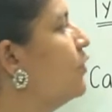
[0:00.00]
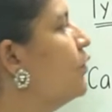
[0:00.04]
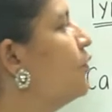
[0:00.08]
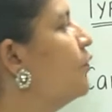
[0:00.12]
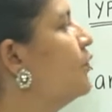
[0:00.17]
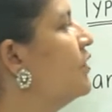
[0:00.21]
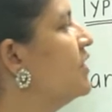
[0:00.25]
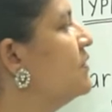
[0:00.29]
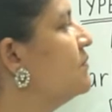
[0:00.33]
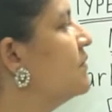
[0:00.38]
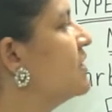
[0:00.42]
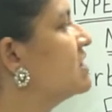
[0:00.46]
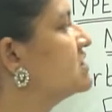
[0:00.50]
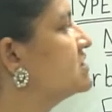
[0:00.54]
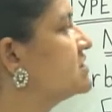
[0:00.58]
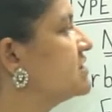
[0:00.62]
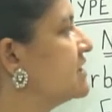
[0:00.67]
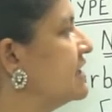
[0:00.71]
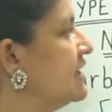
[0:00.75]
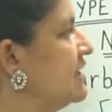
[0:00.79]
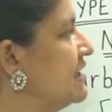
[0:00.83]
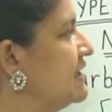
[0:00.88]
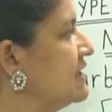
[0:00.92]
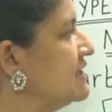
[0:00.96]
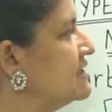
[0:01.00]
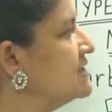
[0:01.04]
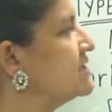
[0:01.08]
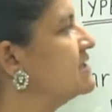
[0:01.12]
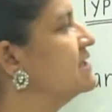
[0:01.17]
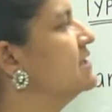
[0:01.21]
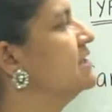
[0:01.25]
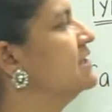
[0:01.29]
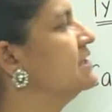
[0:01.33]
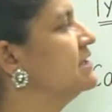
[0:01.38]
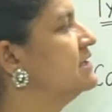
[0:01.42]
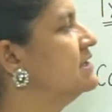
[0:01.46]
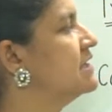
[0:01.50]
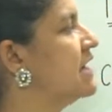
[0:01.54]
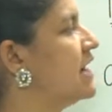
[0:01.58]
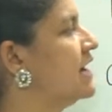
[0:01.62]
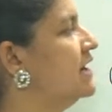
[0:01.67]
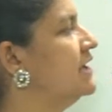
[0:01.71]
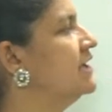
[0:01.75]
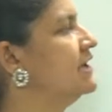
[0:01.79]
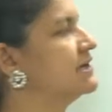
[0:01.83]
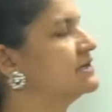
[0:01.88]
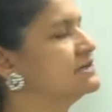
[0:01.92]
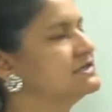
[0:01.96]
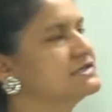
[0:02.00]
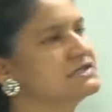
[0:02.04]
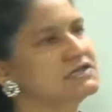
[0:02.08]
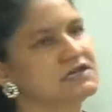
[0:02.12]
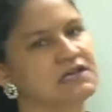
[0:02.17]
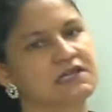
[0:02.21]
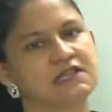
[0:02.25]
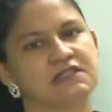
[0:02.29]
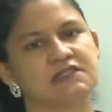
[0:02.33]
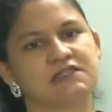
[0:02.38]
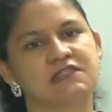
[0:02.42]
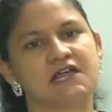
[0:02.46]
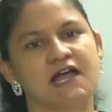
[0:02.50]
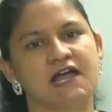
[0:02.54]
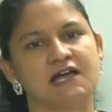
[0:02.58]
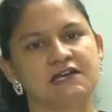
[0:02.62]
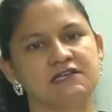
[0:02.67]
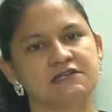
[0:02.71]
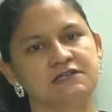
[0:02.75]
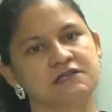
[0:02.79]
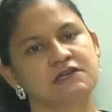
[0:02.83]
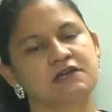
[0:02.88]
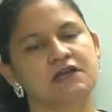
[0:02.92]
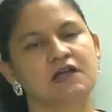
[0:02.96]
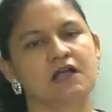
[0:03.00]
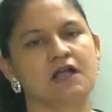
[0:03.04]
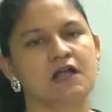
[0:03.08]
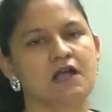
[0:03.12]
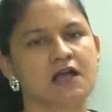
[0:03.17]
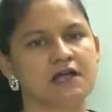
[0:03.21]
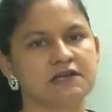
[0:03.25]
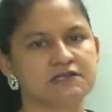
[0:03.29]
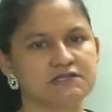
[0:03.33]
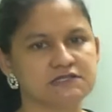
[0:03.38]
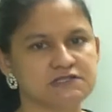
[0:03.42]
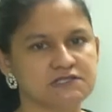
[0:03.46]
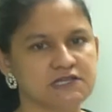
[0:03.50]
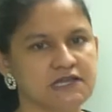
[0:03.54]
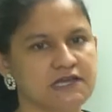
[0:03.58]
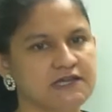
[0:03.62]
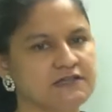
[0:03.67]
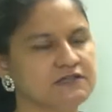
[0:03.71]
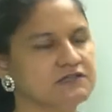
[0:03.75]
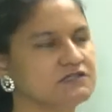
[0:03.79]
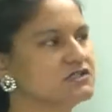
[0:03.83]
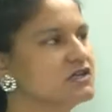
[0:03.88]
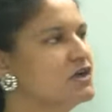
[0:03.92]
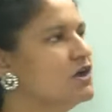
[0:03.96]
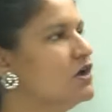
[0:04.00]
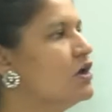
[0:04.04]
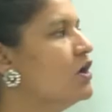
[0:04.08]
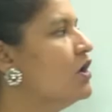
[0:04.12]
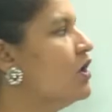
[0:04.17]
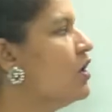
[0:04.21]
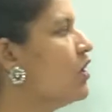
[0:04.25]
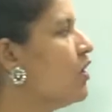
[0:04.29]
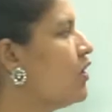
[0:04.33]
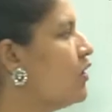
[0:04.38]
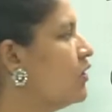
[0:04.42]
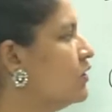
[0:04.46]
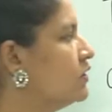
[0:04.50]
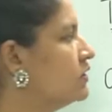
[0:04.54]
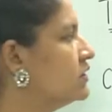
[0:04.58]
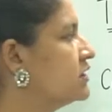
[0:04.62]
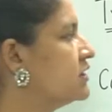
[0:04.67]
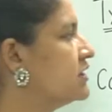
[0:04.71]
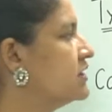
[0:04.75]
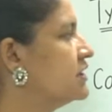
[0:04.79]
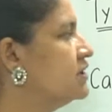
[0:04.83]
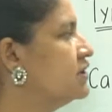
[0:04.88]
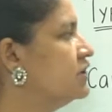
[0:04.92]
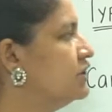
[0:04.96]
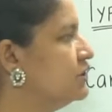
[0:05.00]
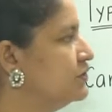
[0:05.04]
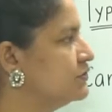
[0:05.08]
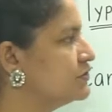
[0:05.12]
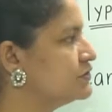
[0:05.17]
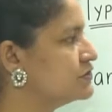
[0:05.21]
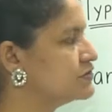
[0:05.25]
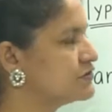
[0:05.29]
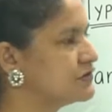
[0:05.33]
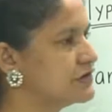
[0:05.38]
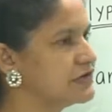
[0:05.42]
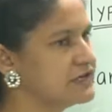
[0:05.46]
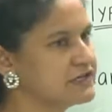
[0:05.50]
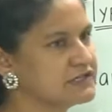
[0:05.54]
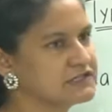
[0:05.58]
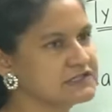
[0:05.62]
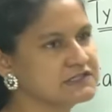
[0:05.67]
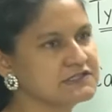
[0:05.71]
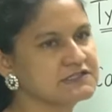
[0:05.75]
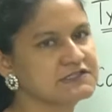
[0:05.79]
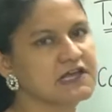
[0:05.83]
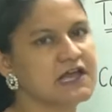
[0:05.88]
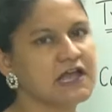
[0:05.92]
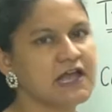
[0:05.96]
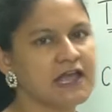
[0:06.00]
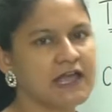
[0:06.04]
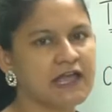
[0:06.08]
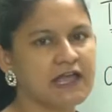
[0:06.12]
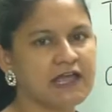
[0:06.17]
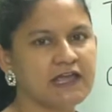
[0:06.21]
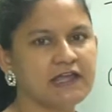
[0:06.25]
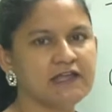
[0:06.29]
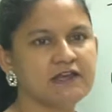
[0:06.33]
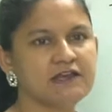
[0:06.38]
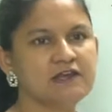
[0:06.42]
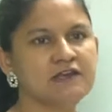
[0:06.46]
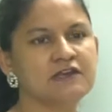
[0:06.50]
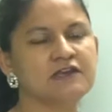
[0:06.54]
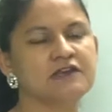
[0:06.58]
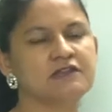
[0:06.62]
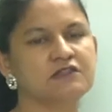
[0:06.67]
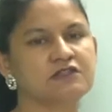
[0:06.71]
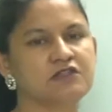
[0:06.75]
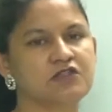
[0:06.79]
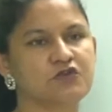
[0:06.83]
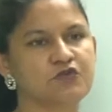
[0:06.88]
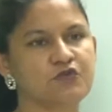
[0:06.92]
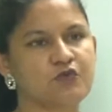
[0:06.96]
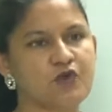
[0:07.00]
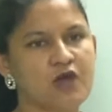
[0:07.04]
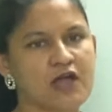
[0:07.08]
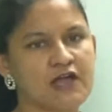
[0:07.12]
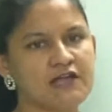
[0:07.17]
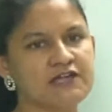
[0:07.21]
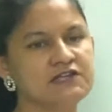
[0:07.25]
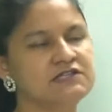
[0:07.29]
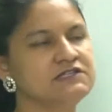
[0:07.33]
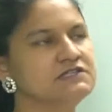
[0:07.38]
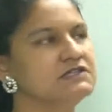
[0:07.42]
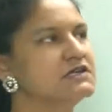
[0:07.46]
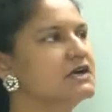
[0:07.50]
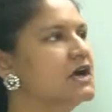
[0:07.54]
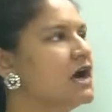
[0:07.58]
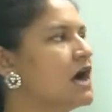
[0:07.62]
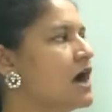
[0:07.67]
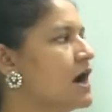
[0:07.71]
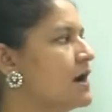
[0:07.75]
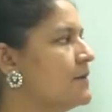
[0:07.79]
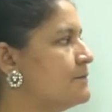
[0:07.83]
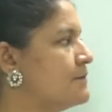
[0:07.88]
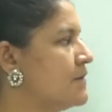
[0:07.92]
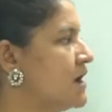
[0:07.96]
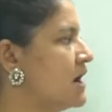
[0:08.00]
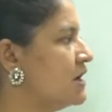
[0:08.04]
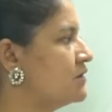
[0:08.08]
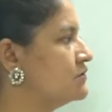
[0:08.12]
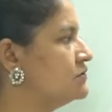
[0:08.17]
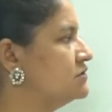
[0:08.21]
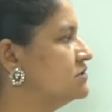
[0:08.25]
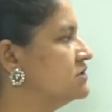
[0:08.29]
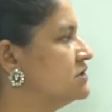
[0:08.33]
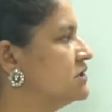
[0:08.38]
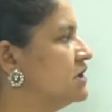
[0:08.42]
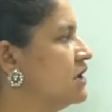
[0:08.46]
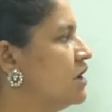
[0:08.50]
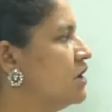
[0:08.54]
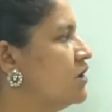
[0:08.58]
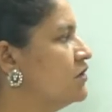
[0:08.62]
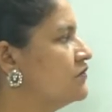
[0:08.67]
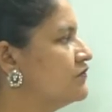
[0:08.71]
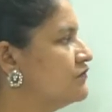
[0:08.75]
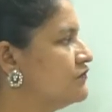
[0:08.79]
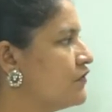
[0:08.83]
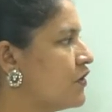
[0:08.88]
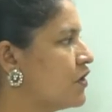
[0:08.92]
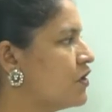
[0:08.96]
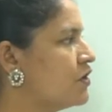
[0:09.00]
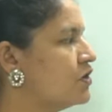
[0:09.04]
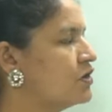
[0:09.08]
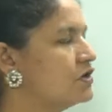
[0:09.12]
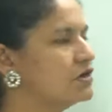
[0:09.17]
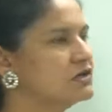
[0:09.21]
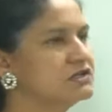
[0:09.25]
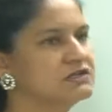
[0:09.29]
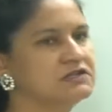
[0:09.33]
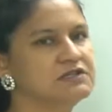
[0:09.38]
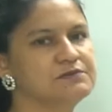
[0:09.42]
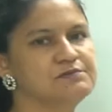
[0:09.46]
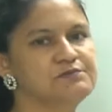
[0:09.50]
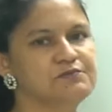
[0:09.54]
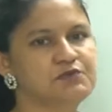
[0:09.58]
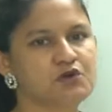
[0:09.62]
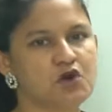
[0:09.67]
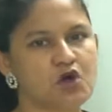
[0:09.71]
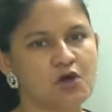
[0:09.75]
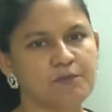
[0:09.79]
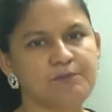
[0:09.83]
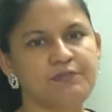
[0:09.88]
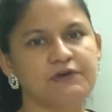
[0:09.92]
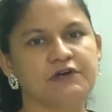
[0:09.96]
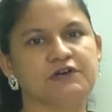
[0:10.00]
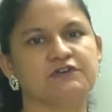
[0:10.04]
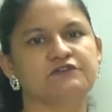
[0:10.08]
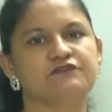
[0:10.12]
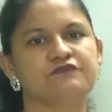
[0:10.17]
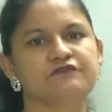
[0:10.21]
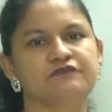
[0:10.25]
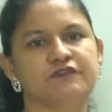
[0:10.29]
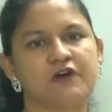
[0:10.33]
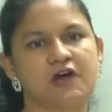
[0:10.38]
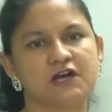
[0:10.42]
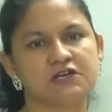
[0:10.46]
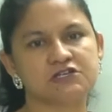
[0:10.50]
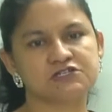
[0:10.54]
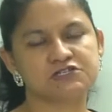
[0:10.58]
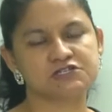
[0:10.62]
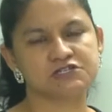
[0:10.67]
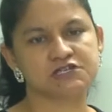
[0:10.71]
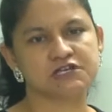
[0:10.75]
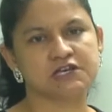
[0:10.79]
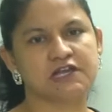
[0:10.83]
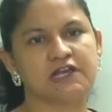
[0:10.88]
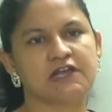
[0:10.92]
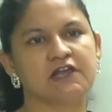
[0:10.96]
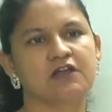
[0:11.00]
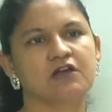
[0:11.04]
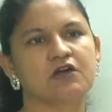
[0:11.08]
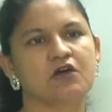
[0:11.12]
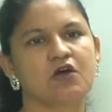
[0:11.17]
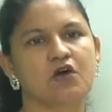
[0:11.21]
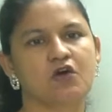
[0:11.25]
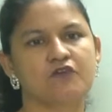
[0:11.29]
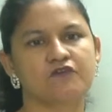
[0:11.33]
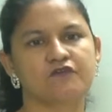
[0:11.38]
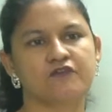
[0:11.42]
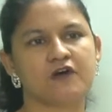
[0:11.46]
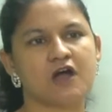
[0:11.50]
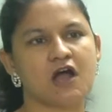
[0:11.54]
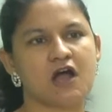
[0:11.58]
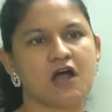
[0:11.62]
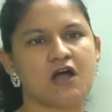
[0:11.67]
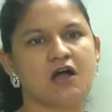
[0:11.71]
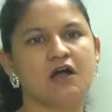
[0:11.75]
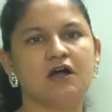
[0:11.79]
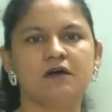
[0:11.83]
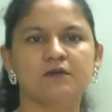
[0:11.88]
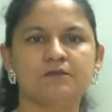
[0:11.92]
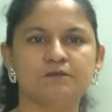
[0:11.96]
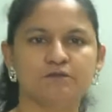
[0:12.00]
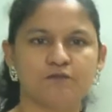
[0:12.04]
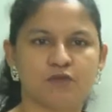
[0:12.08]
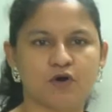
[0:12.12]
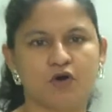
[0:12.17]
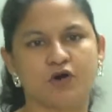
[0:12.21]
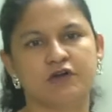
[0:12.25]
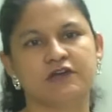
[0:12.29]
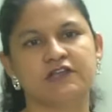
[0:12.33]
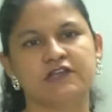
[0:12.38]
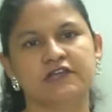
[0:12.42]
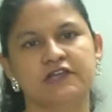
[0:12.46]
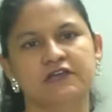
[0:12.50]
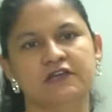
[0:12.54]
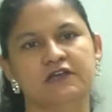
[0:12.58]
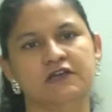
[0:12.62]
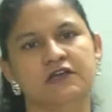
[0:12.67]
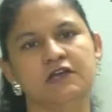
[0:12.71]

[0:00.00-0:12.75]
We must eat a diet that contains all the nutrients in the right amount for the proper functioning of our body.